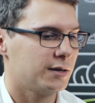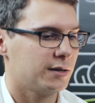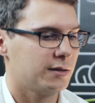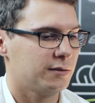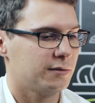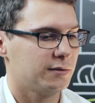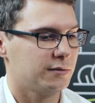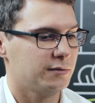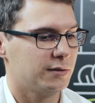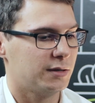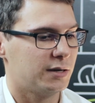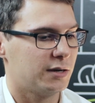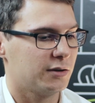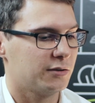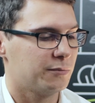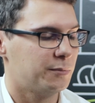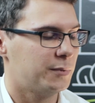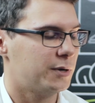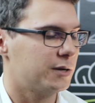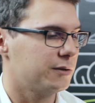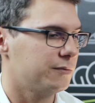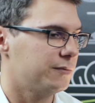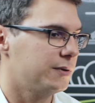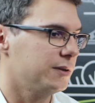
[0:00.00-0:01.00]
hand, there are
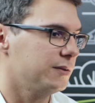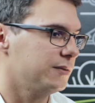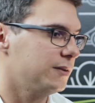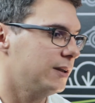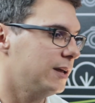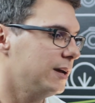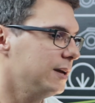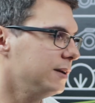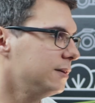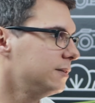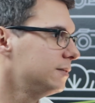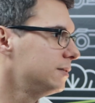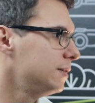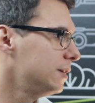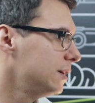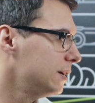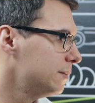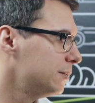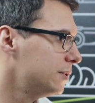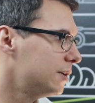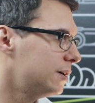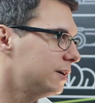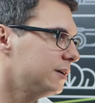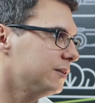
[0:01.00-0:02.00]
smart ones like
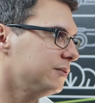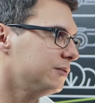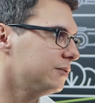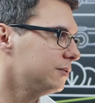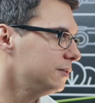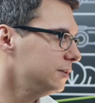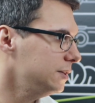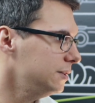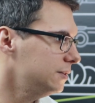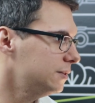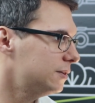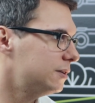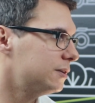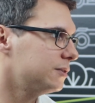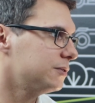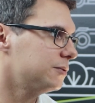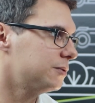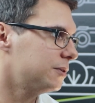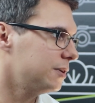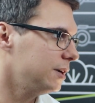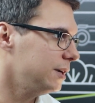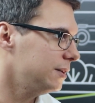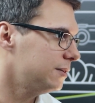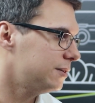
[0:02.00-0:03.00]
cameras,
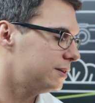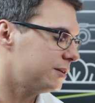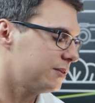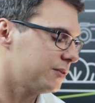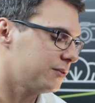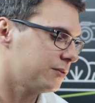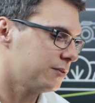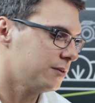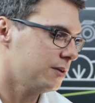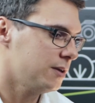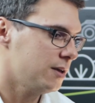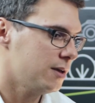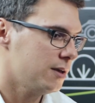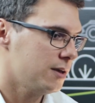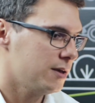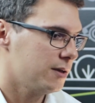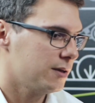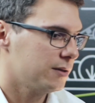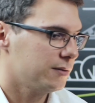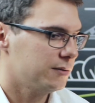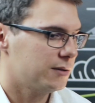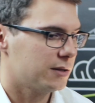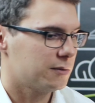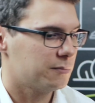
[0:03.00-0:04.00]
lidars, or radars
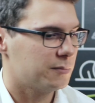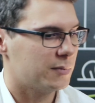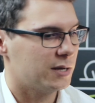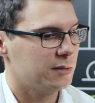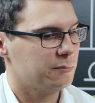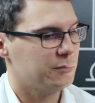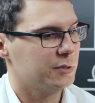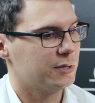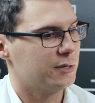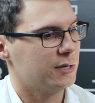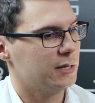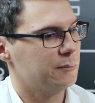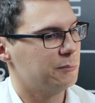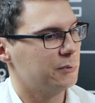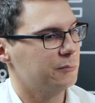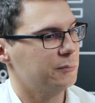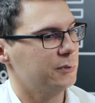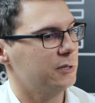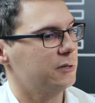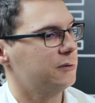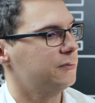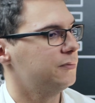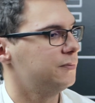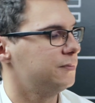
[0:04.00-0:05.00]
that might be
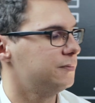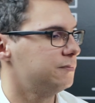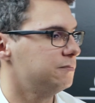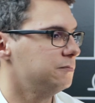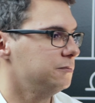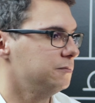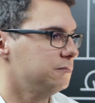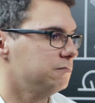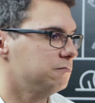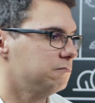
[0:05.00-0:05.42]
capable of